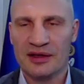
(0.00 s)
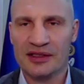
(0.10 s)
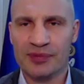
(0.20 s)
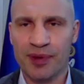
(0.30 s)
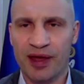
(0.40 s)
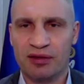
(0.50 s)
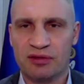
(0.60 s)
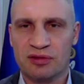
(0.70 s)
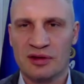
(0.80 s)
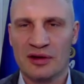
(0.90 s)
spent
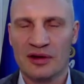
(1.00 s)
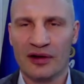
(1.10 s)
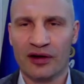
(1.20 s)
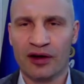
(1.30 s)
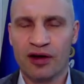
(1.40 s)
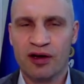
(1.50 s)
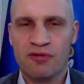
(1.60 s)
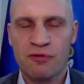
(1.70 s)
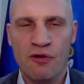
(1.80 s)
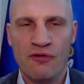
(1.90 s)
4
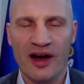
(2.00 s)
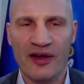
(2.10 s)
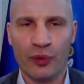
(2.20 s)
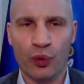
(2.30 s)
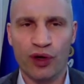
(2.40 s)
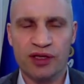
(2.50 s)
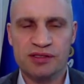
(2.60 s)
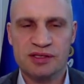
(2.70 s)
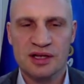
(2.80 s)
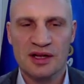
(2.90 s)
or 5
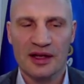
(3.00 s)
weeks